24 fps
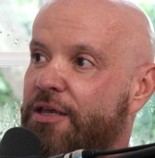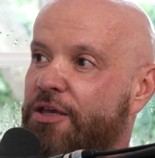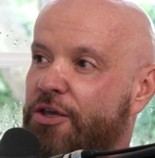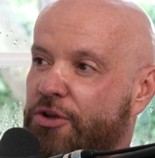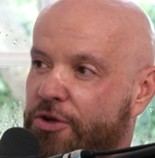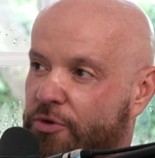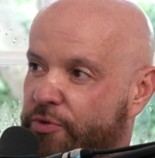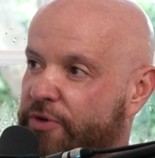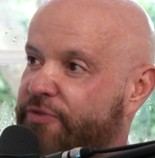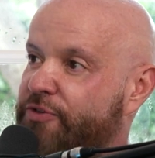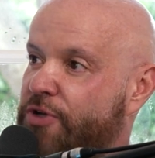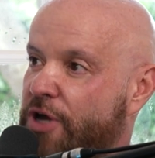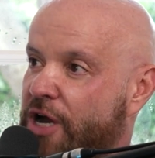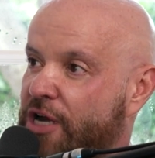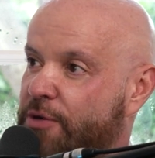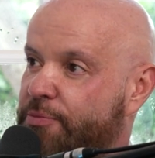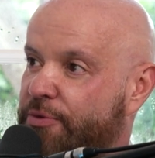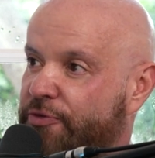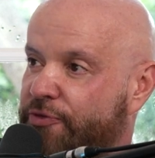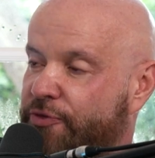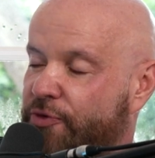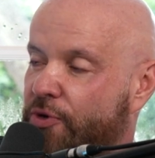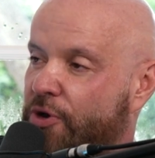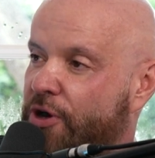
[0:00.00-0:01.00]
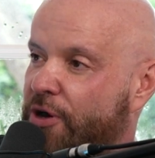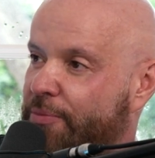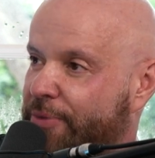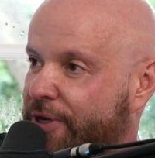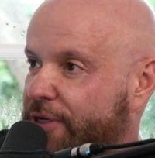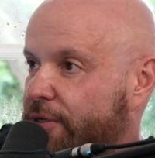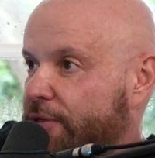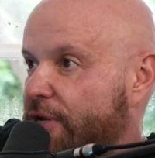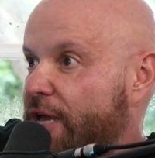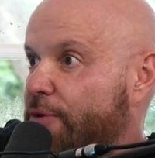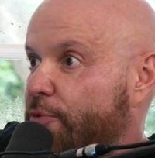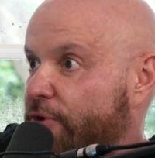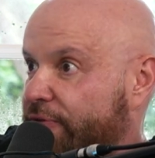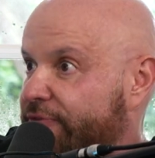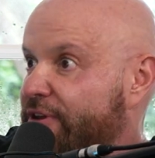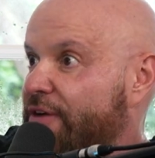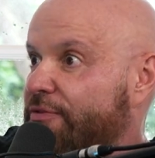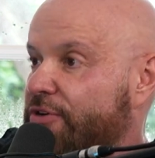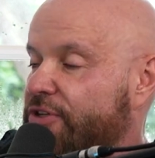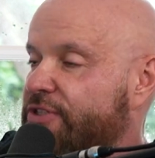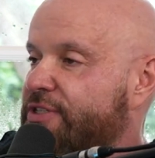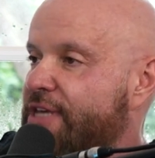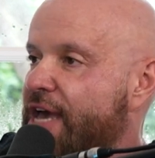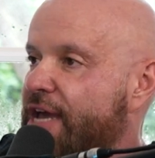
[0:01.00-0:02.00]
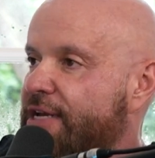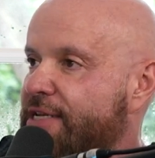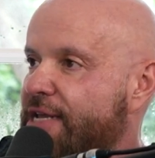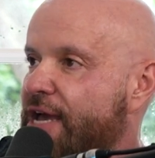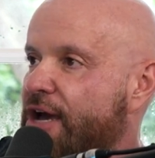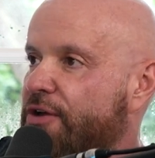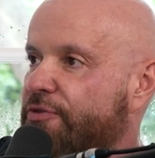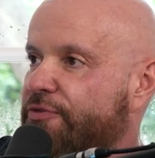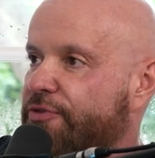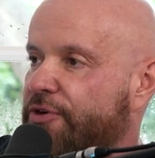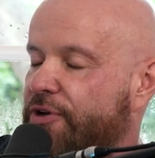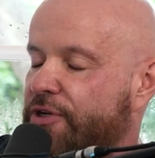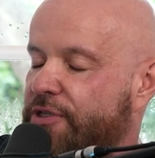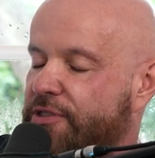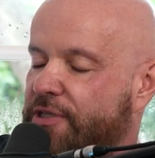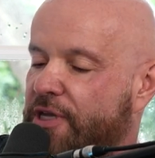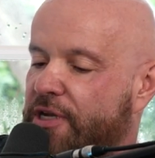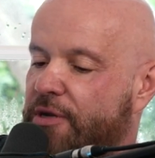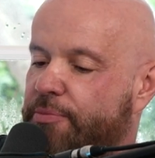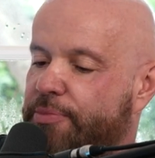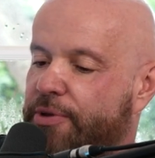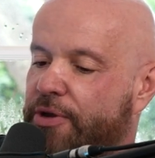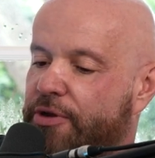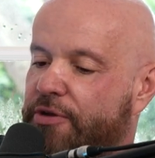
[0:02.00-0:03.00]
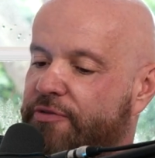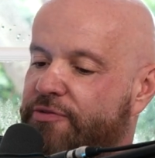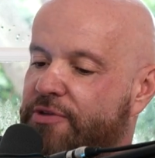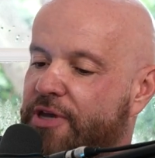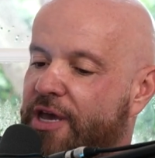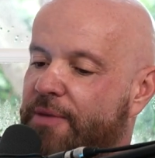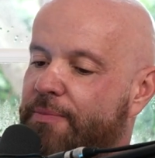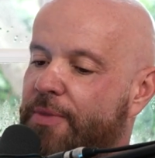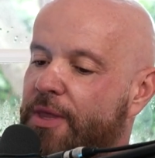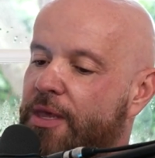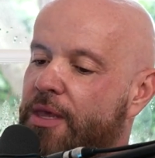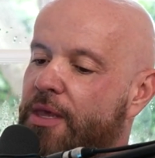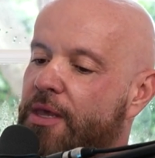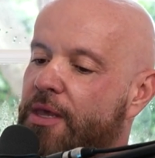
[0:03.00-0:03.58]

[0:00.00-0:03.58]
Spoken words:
You know, we've talked before, but we've never sat down for an extended period of time.